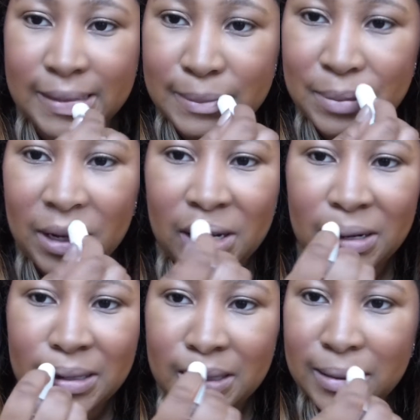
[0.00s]
Lip
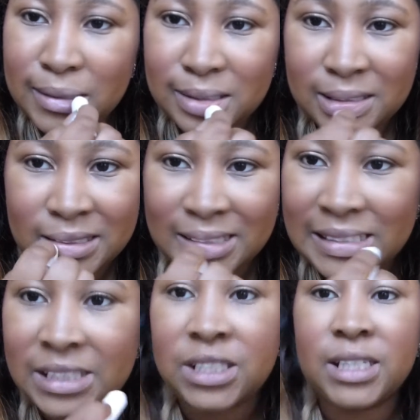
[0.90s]
bar,
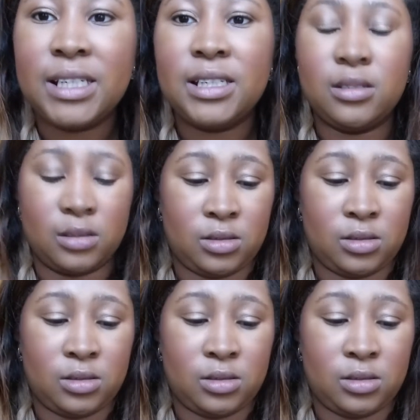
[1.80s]
Gucci.